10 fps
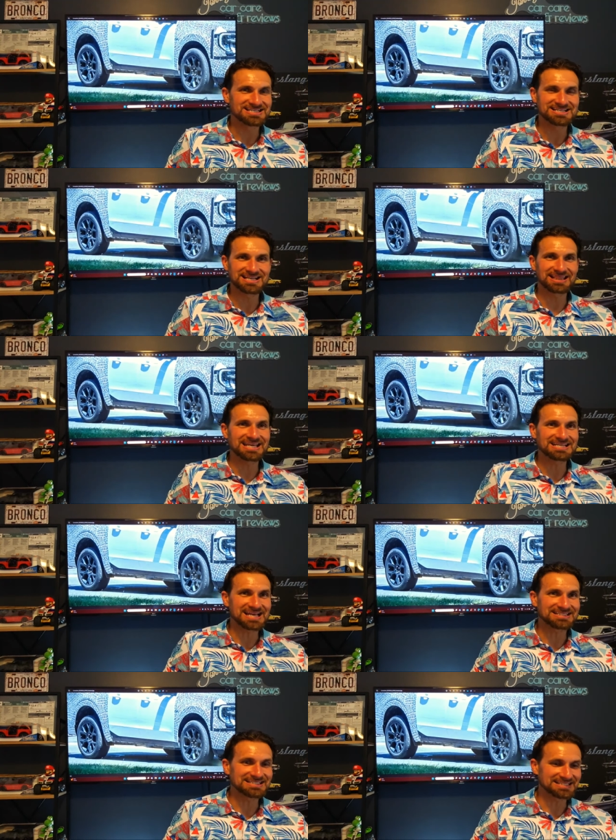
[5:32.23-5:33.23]
late
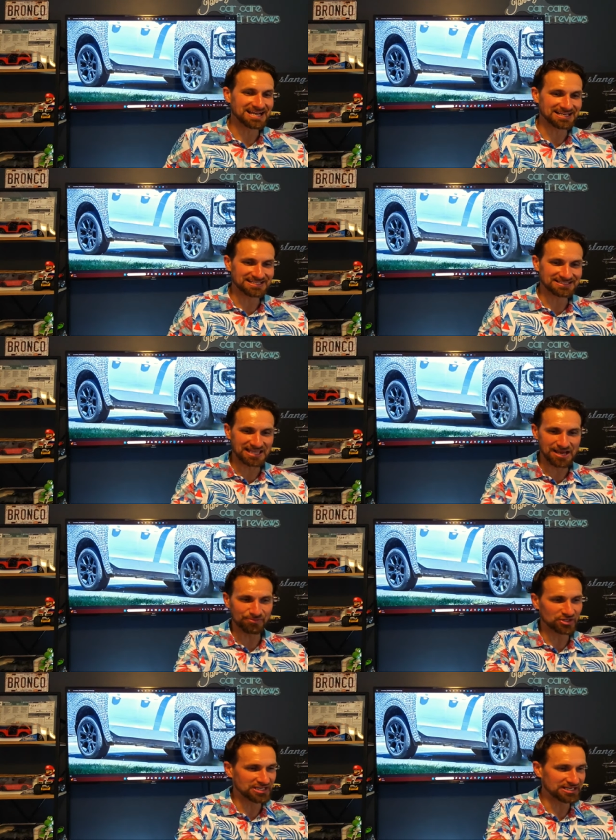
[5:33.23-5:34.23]
1990s
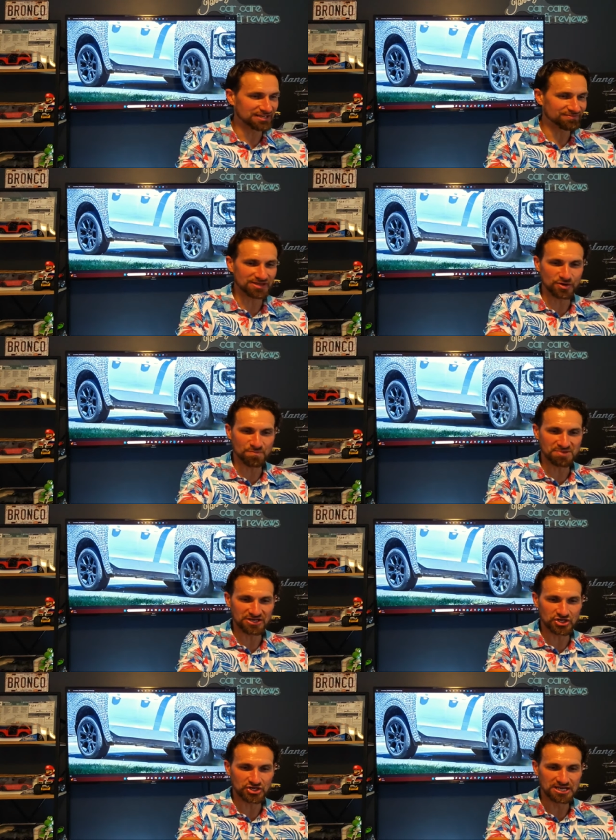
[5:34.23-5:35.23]
Lamborghini if they're
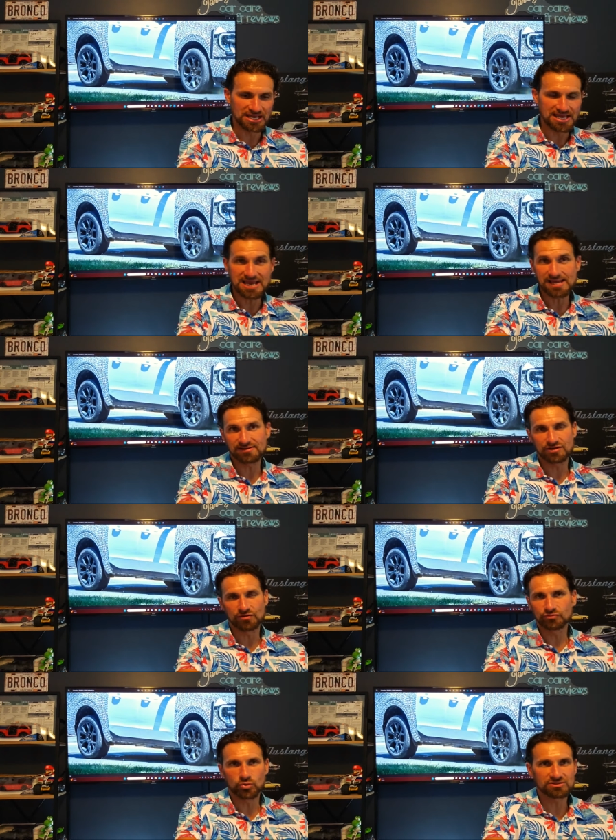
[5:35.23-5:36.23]
bigger, and you know,
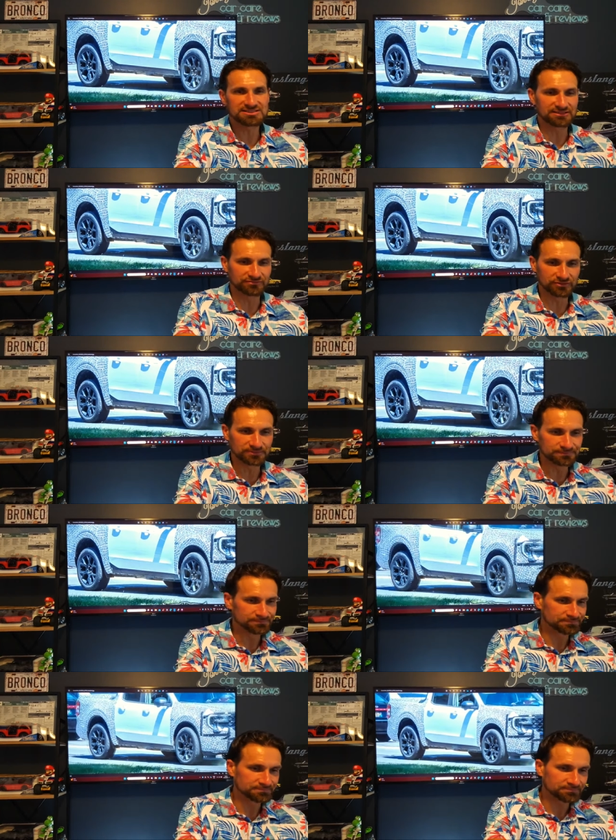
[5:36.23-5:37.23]
of course, silver.
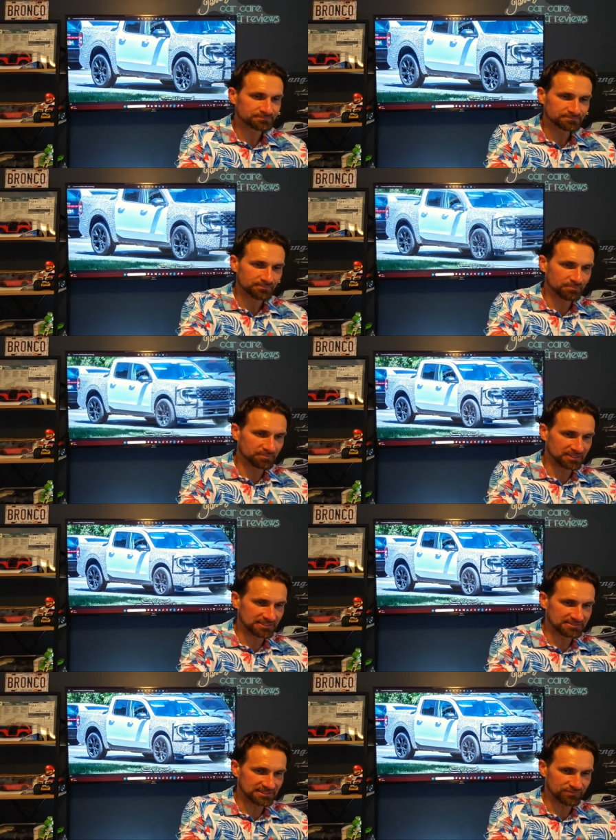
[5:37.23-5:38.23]

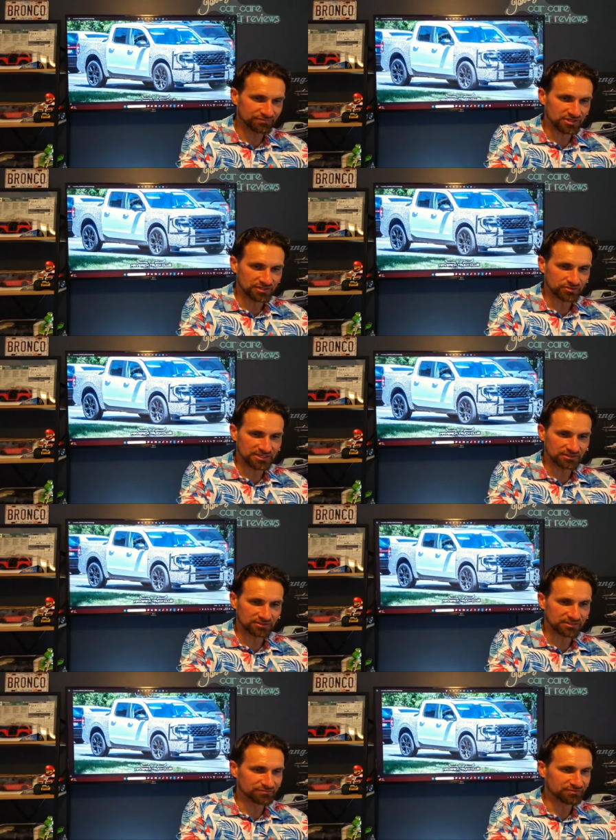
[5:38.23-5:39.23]
But uh, we've got a great
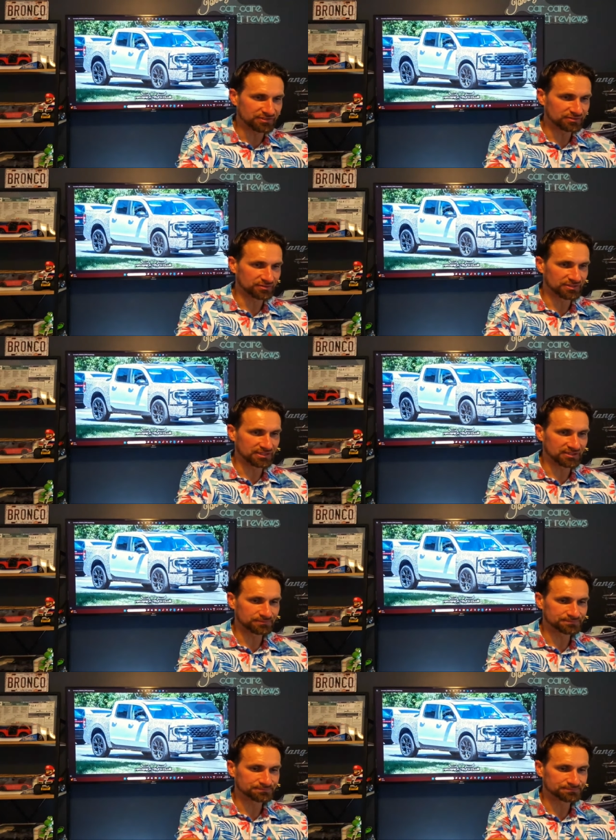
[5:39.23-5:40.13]
looking vehicle there.